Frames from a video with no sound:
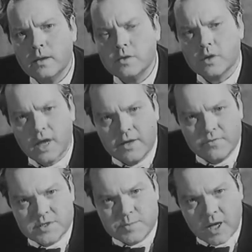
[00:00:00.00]
your
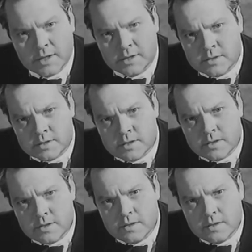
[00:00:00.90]
life is pardoned,
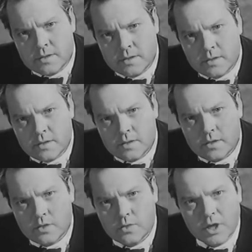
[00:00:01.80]

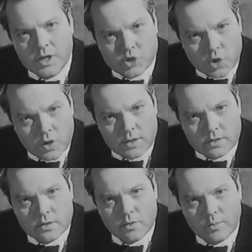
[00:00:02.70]
and you are enjoined
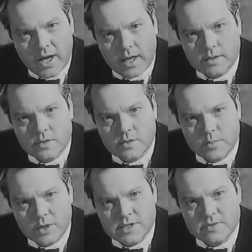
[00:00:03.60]
to go back to the
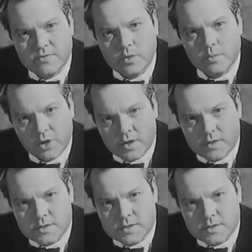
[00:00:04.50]
place of your birth